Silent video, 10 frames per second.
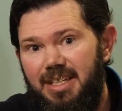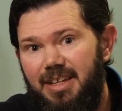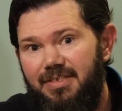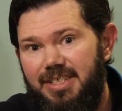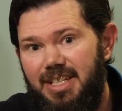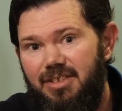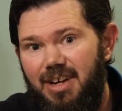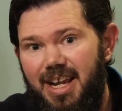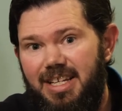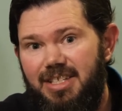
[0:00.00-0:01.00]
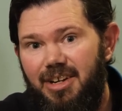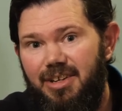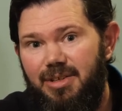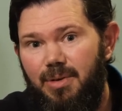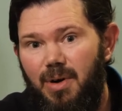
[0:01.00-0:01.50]
Giving us a grand
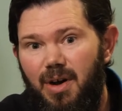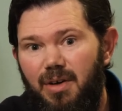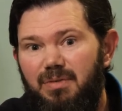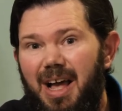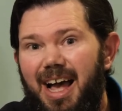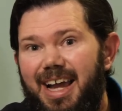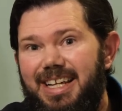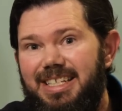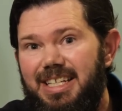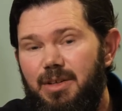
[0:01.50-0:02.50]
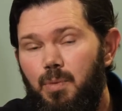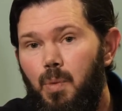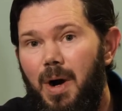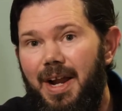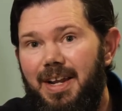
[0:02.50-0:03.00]
total of
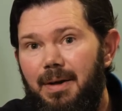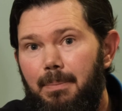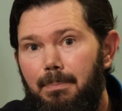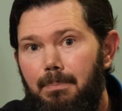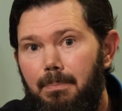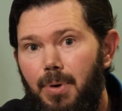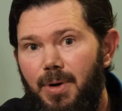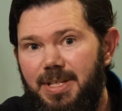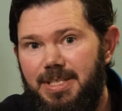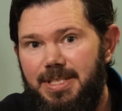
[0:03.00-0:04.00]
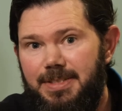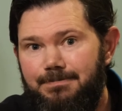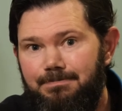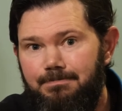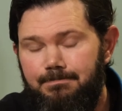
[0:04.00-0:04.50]
81 points.
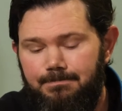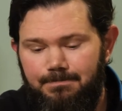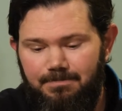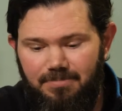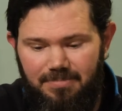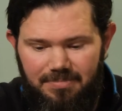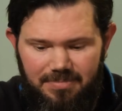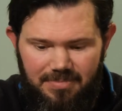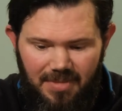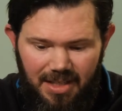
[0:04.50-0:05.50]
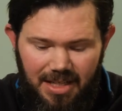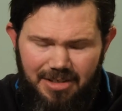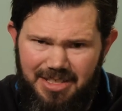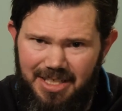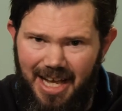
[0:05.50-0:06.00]
Now
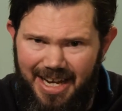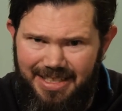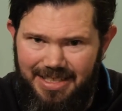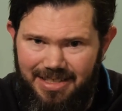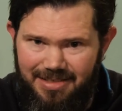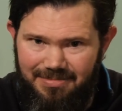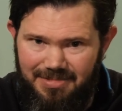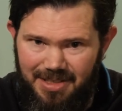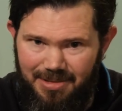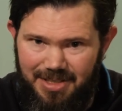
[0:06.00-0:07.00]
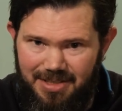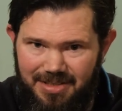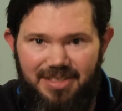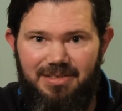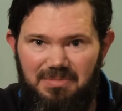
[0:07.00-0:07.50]
it's in the 80s, so
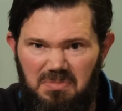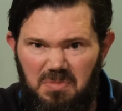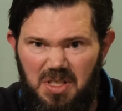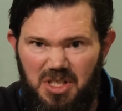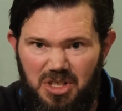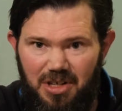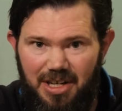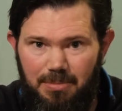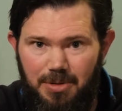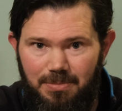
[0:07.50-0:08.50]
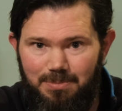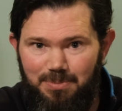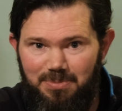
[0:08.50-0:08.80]
it's drinkable.